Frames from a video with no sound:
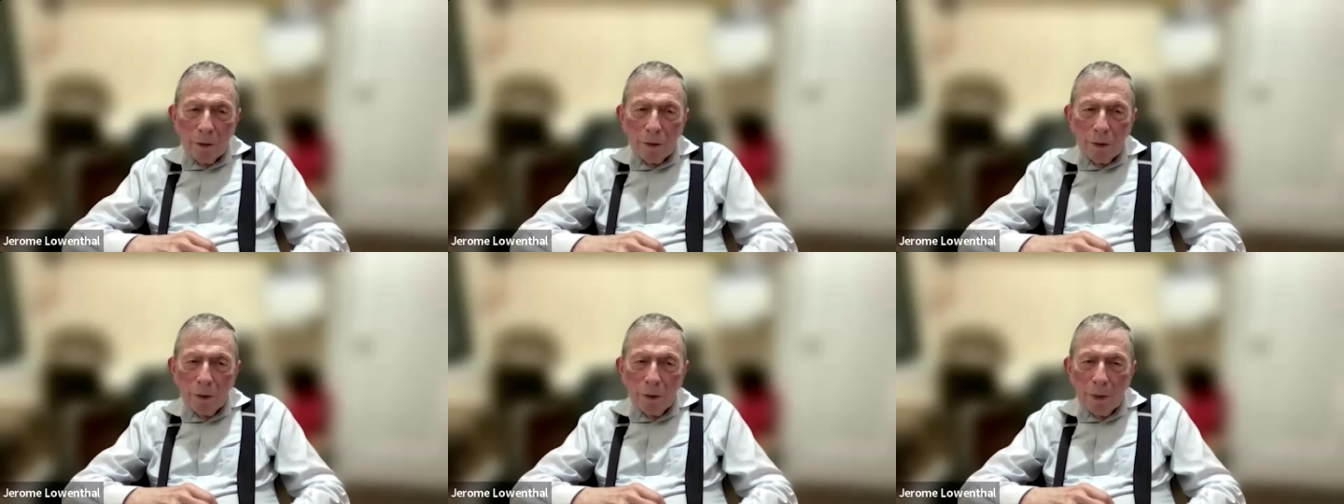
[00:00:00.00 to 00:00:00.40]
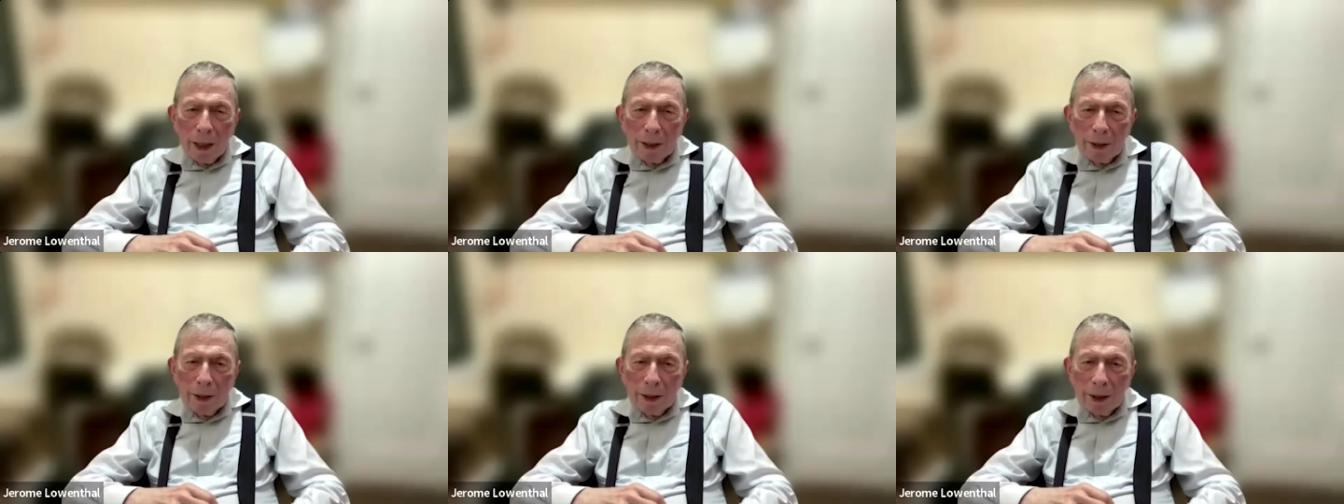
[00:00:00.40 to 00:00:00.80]
through
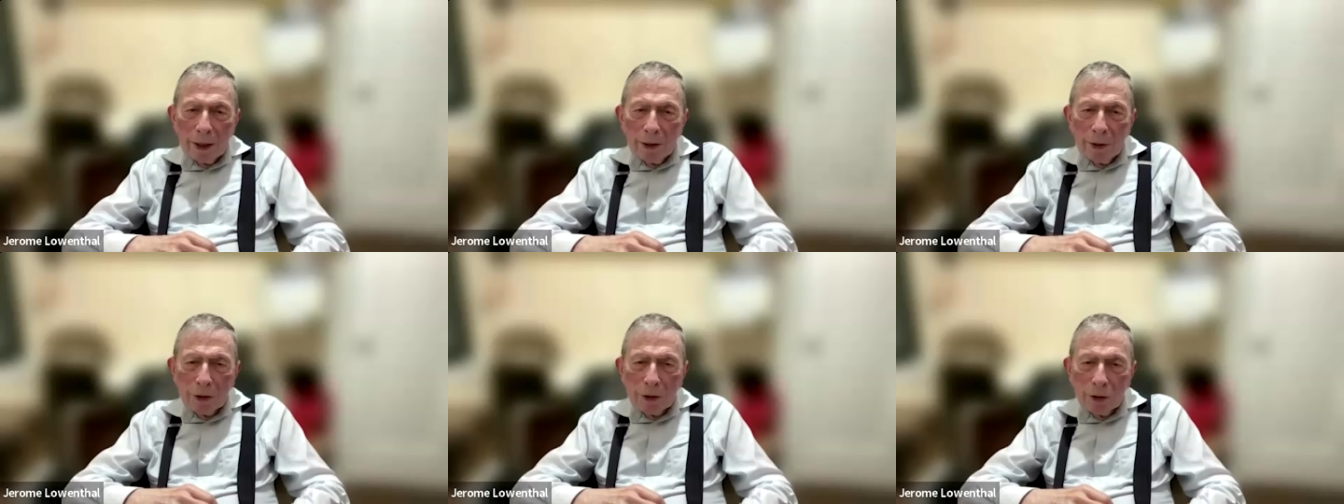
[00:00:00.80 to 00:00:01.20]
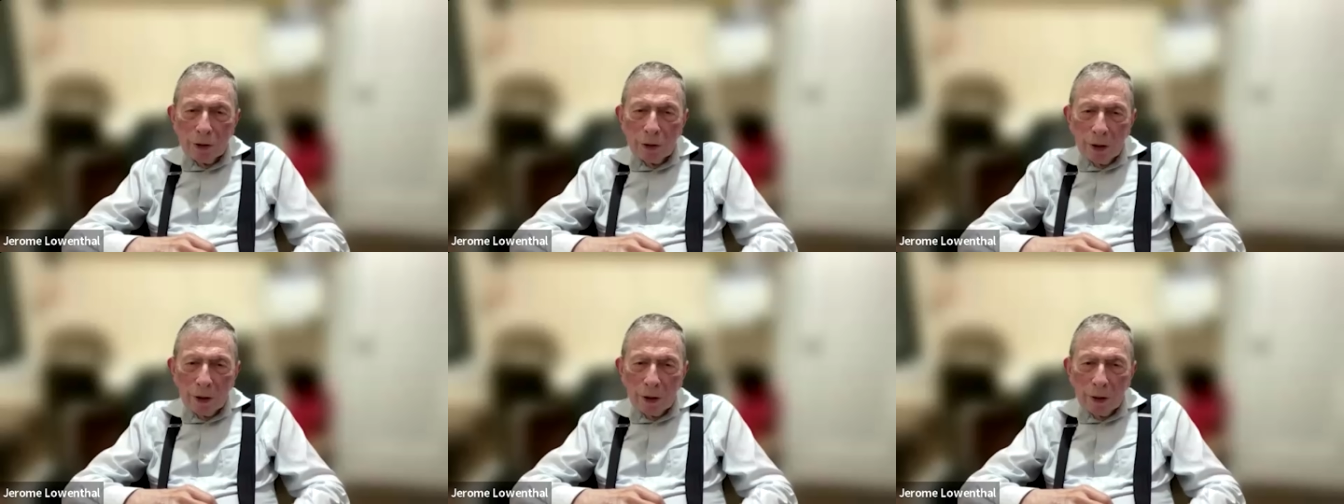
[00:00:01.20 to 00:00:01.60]
my teacher
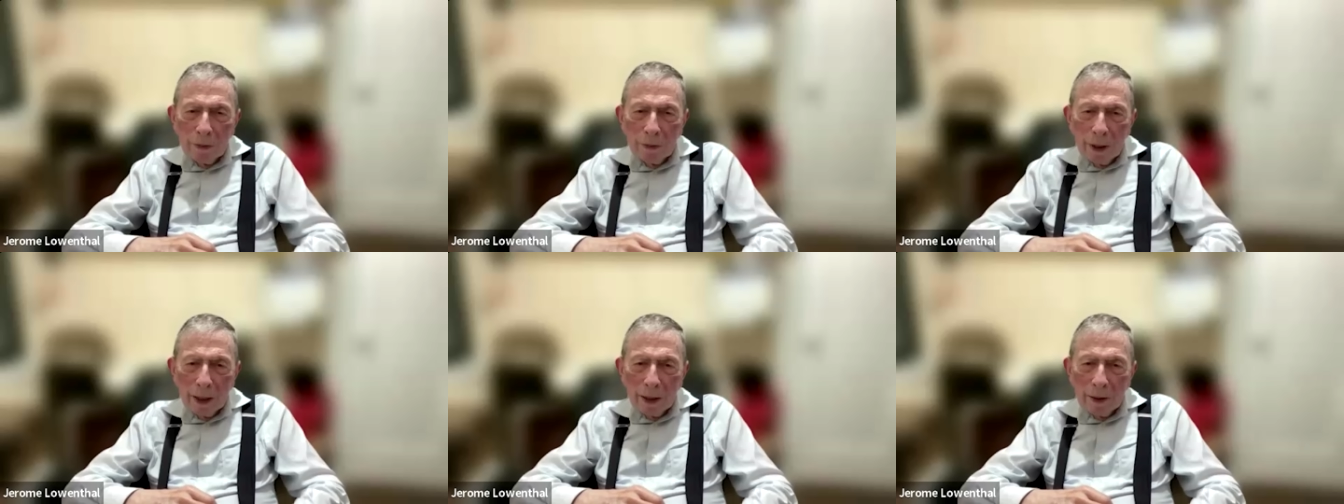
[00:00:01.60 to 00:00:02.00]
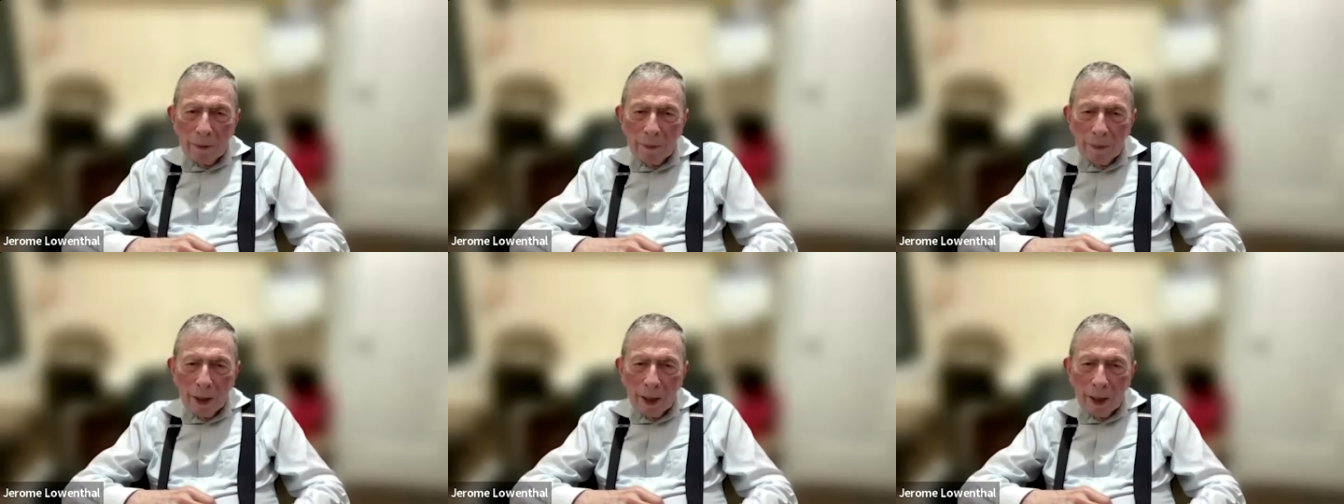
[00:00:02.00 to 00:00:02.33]
Steuermann.